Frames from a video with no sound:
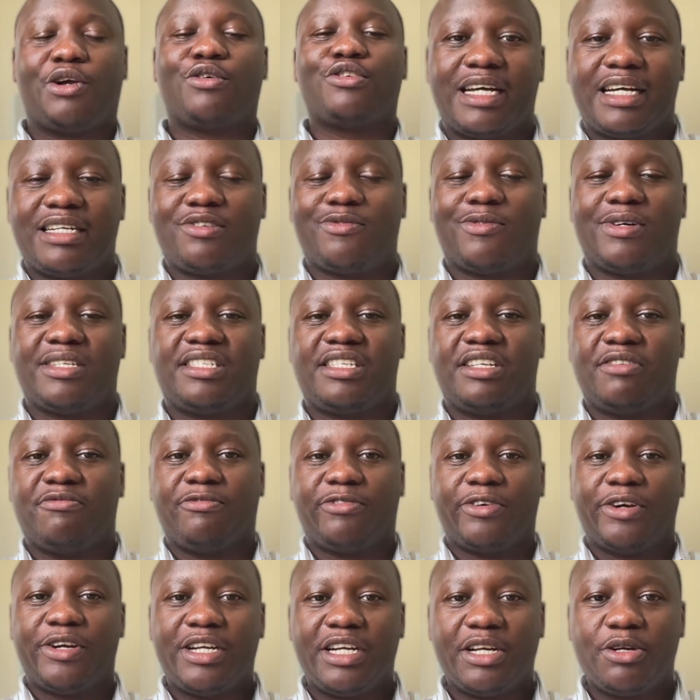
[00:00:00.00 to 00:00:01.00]
That was a
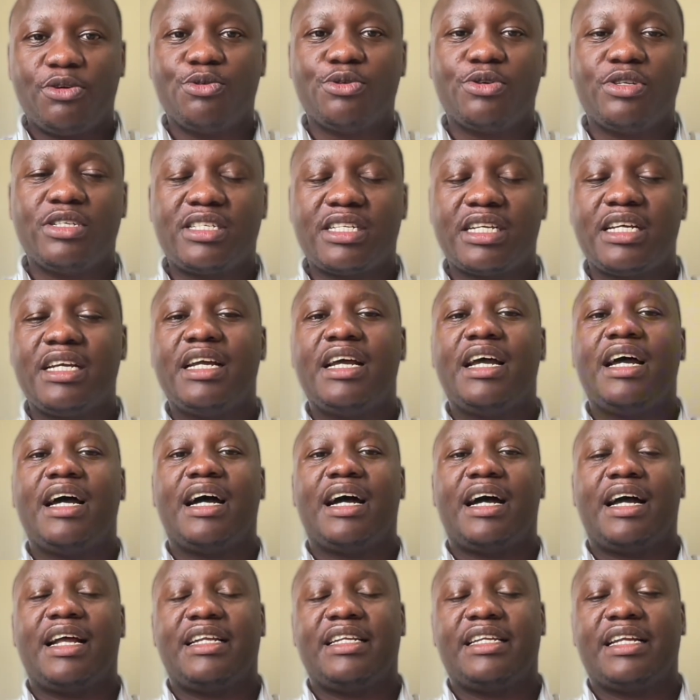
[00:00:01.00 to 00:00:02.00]
very good
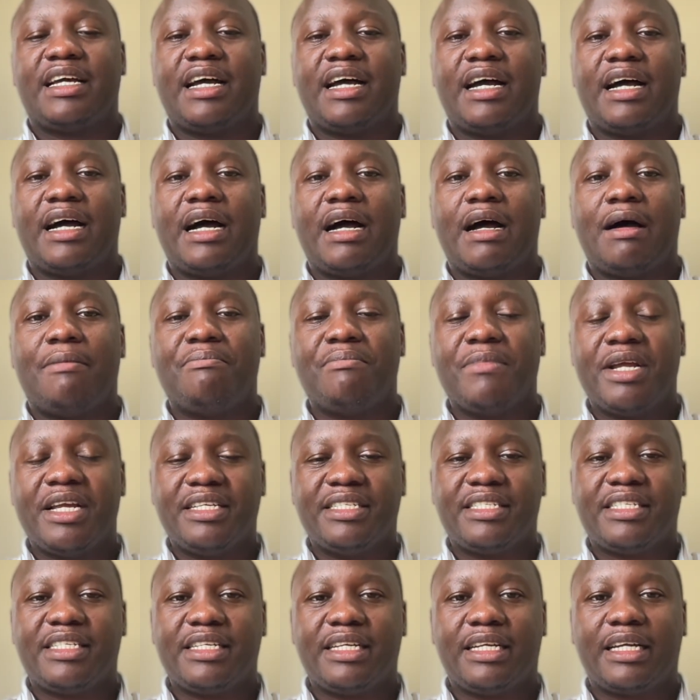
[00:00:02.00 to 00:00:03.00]
and
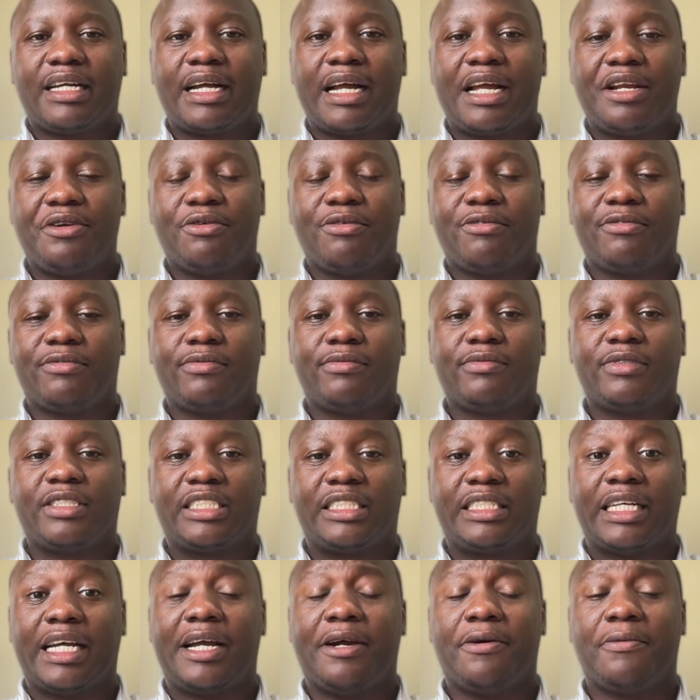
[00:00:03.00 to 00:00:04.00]
amazing kind of
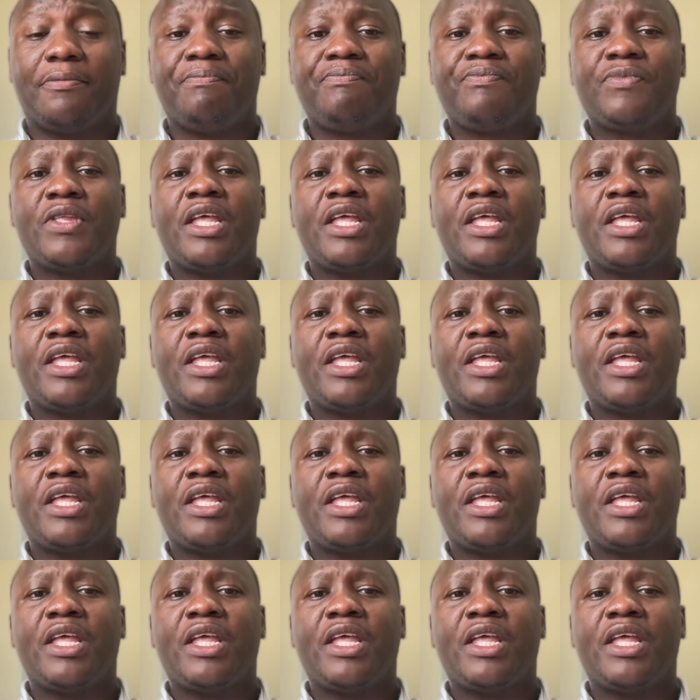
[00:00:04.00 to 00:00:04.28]
style.